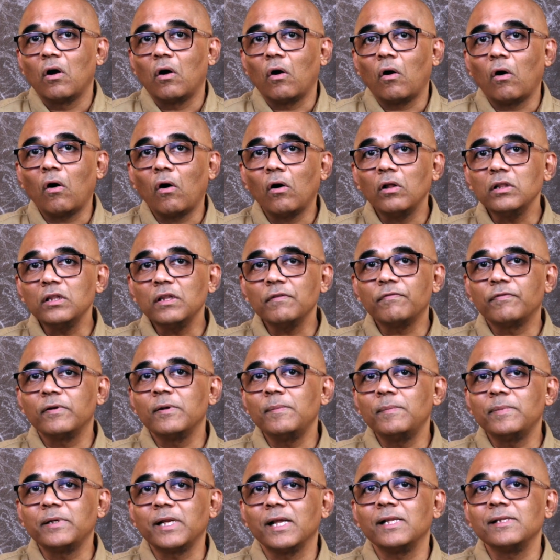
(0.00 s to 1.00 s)
All the
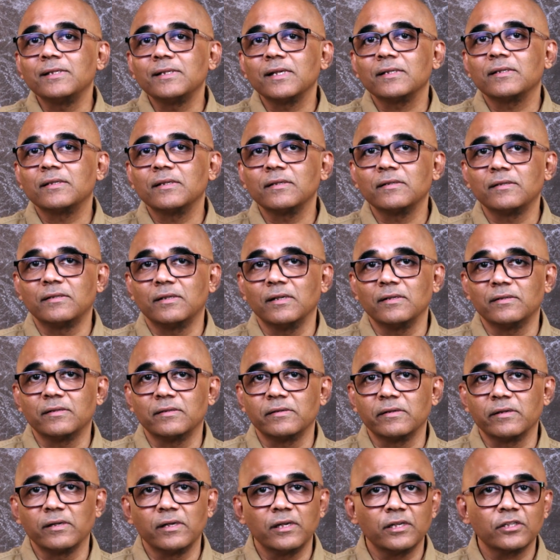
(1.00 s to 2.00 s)
film tells us is
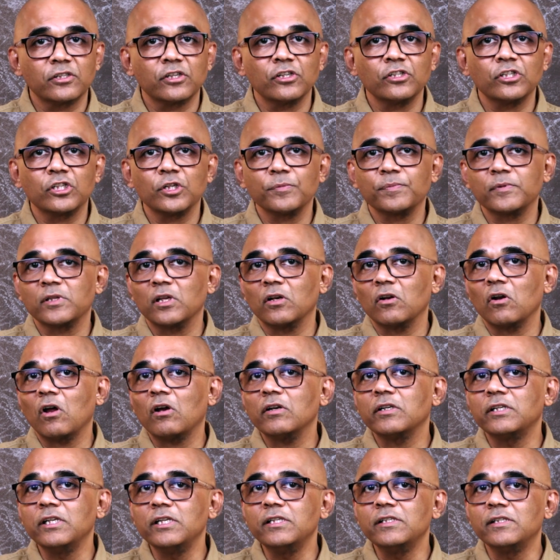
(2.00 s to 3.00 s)
this: relationships are
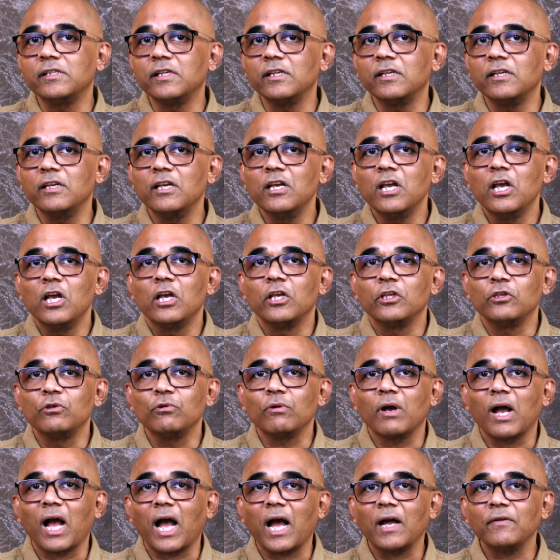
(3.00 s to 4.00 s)
not easy.
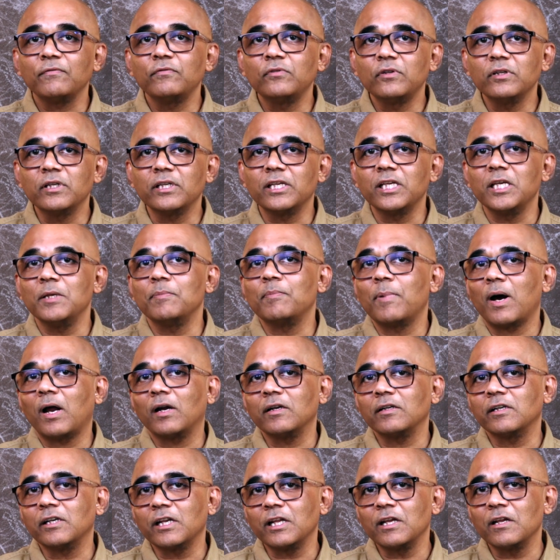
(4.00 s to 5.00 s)
You have to keep
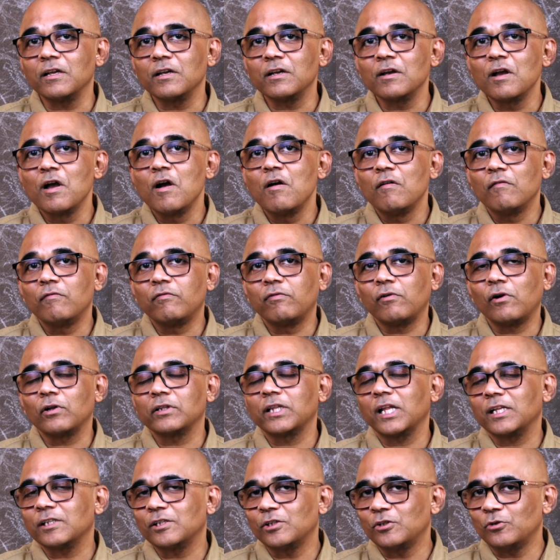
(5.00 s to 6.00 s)
hunting for
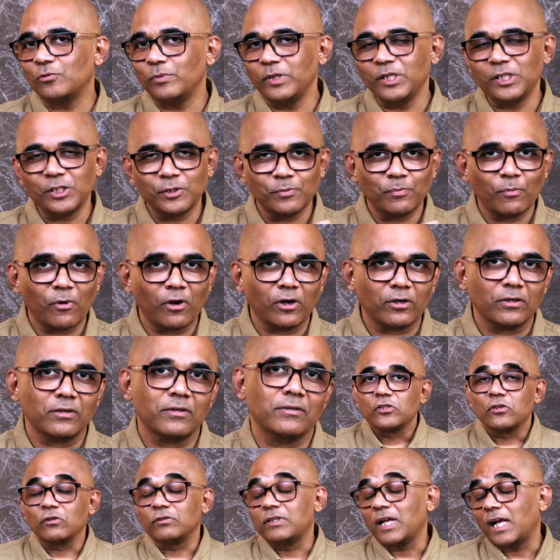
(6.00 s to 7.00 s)
that sweet spot.
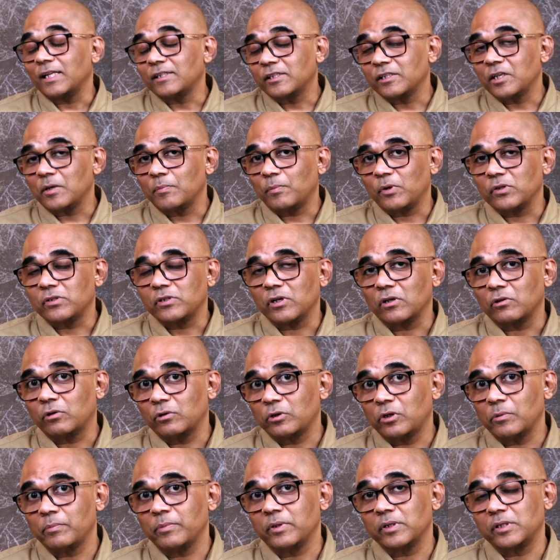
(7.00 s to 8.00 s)
So that's it about
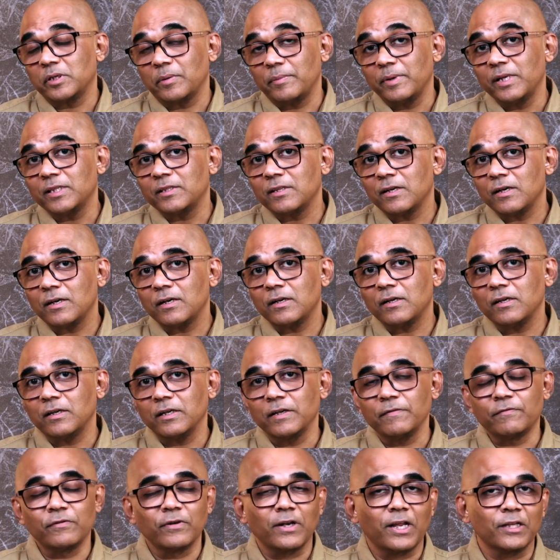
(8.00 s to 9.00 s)
Sakutumba Sametha.
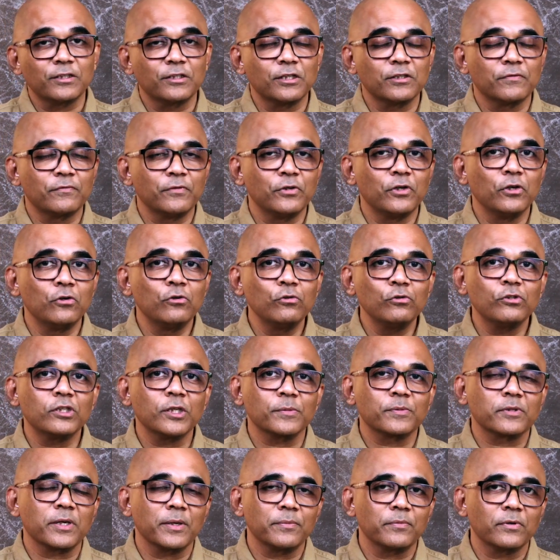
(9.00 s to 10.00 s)
If you like this video, do
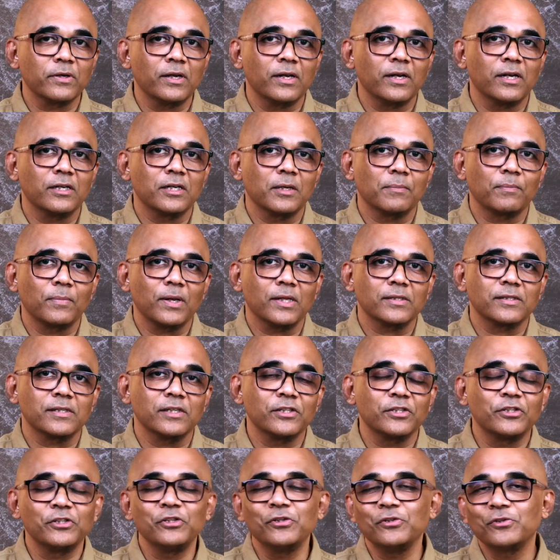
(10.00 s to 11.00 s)
subscribe to Galatta Plus
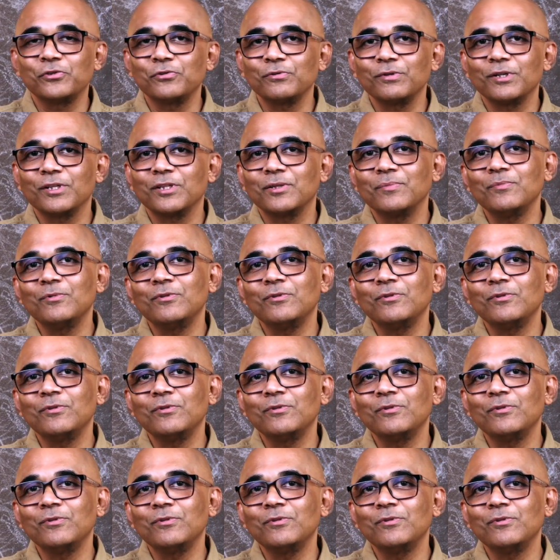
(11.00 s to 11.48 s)
and see you soon at the